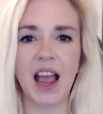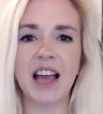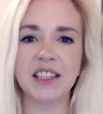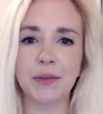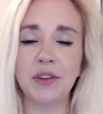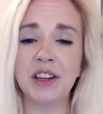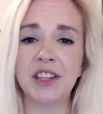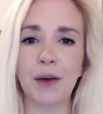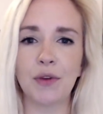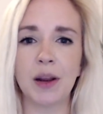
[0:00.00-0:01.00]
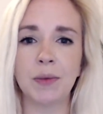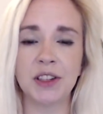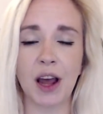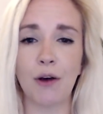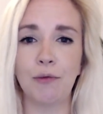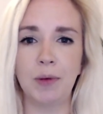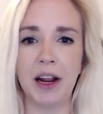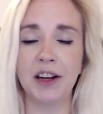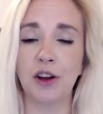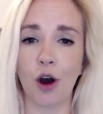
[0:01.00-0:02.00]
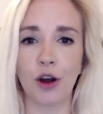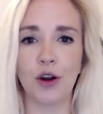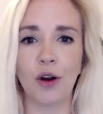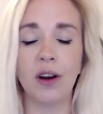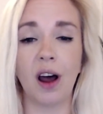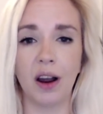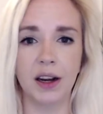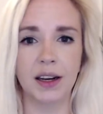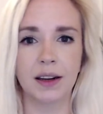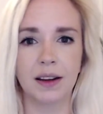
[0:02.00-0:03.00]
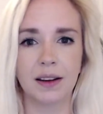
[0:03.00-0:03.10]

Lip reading: As if the devil himself played God online.